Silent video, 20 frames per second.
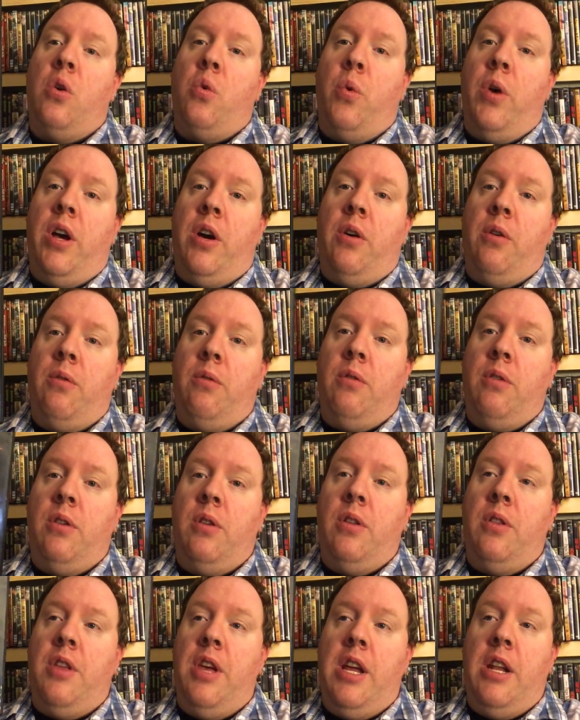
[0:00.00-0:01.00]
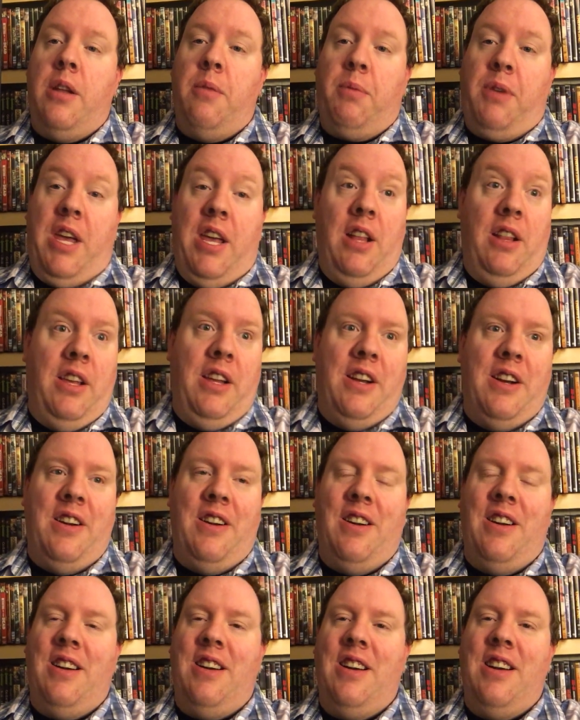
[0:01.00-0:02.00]
Well, they end up killing
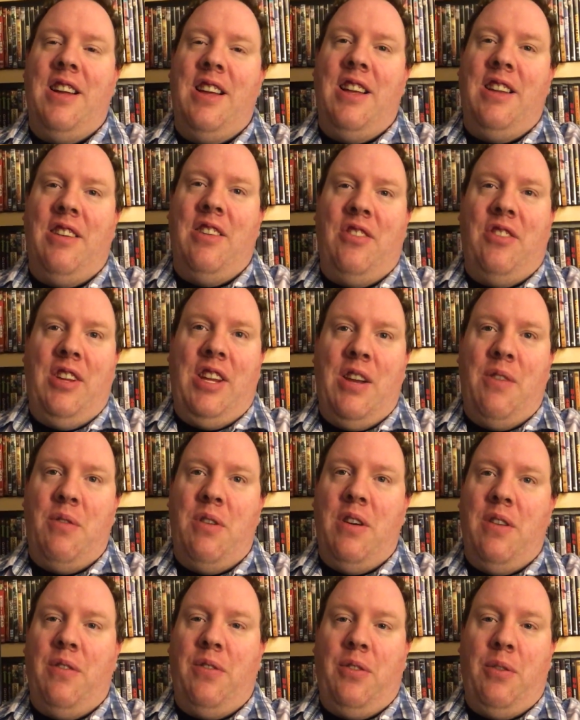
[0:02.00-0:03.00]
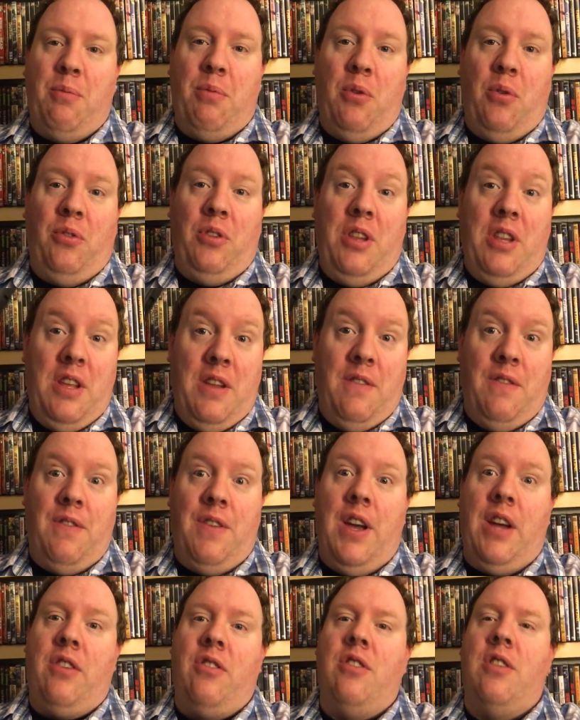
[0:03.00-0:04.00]
her just to get rid of supposedly the
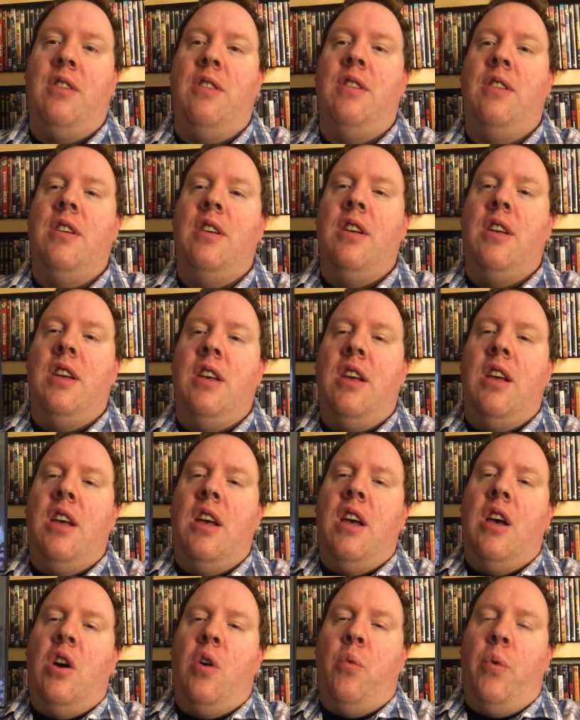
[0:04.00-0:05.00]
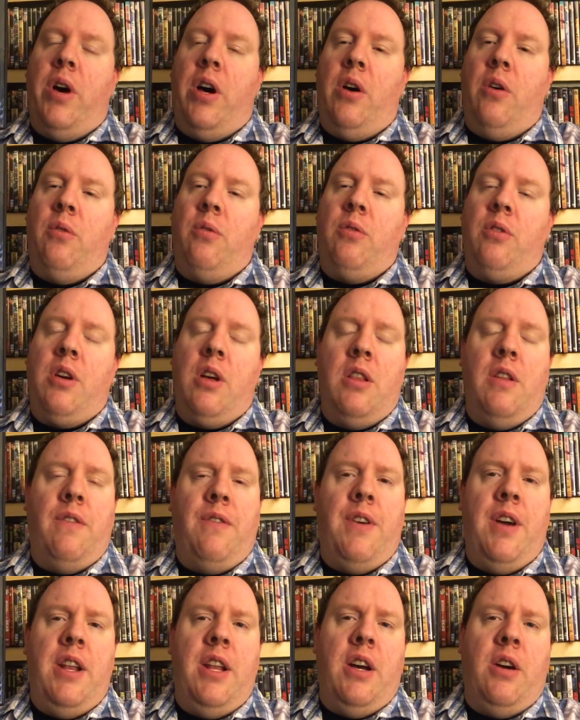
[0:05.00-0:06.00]
infection. Well, come to
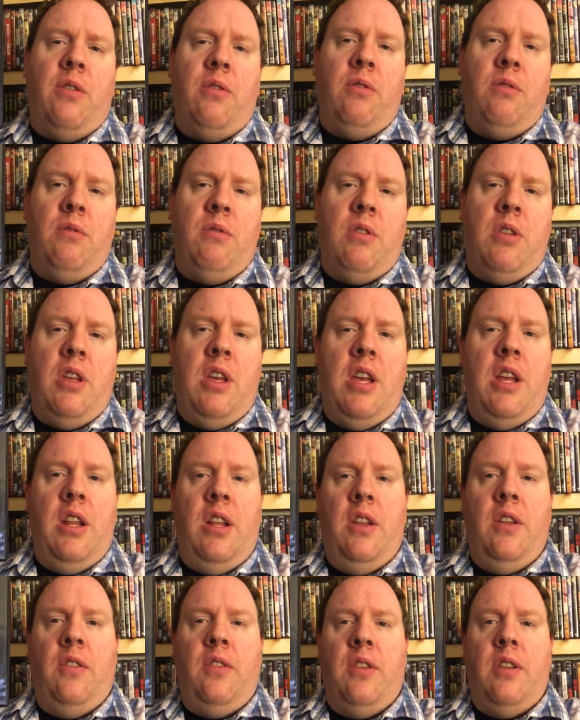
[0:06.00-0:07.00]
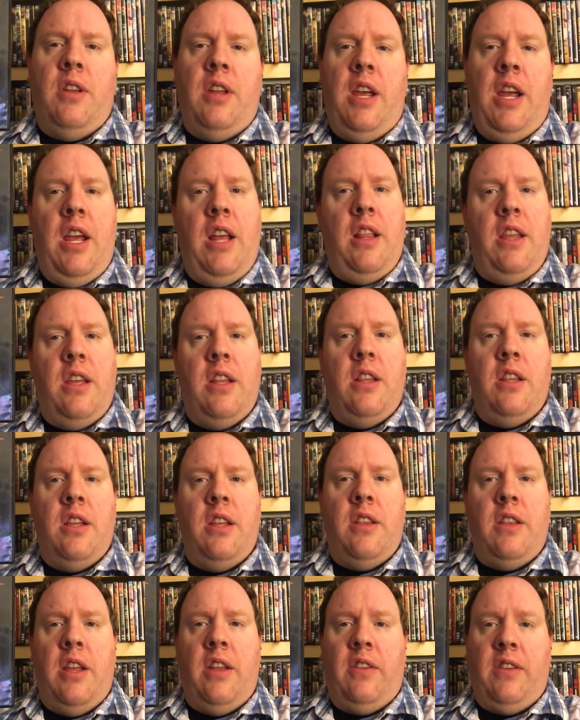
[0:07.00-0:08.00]
find out it is an alien
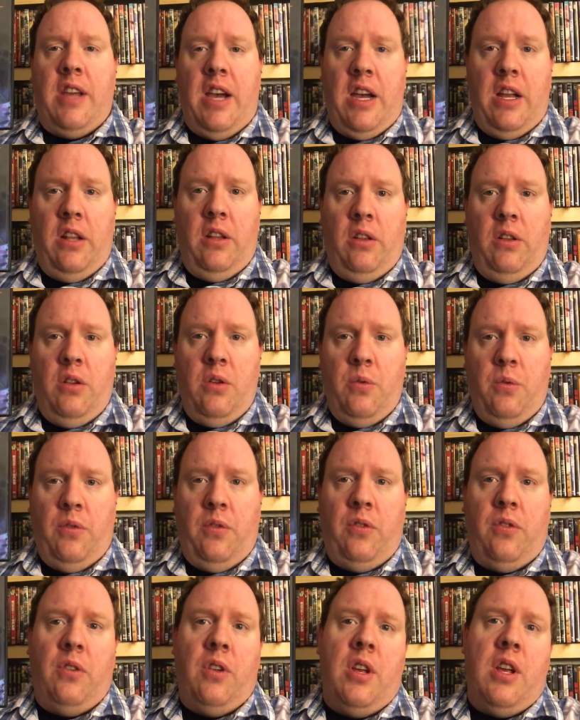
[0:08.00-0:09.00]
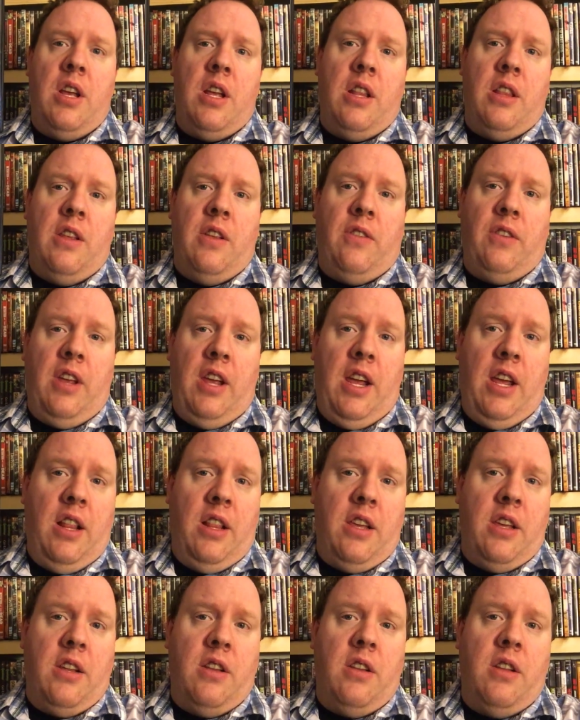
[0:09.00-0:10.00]
that's gotten loose. This
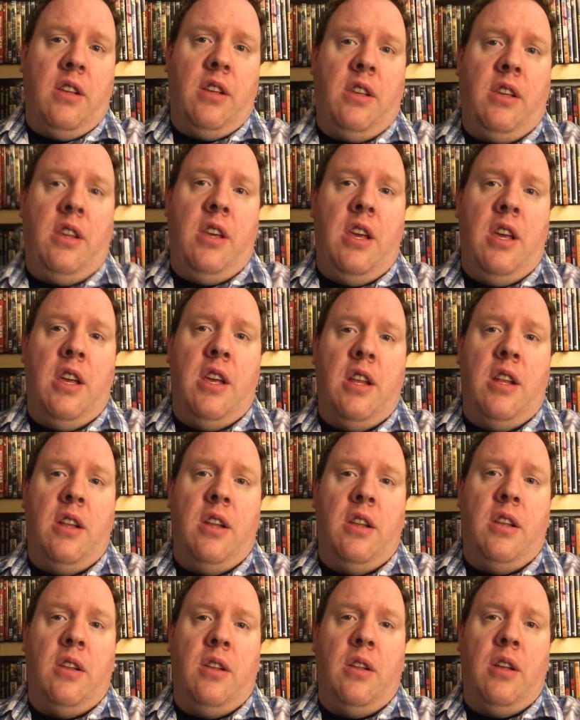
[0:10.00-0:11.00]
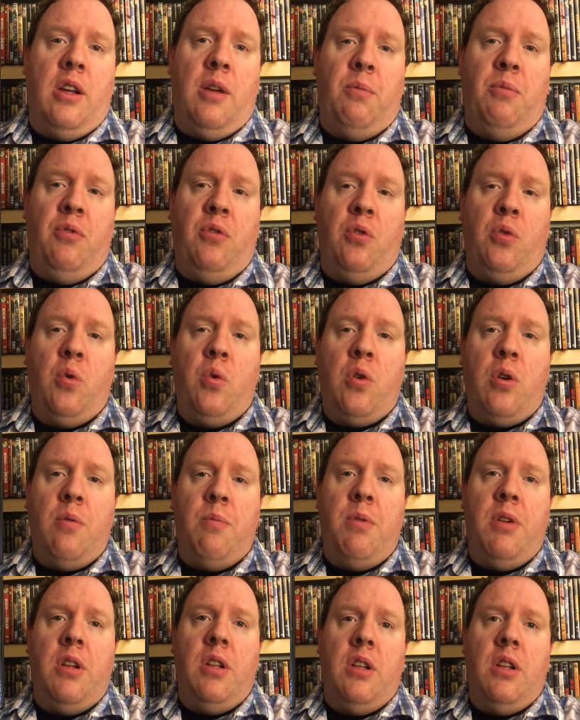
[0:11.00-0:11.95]
alien can absorb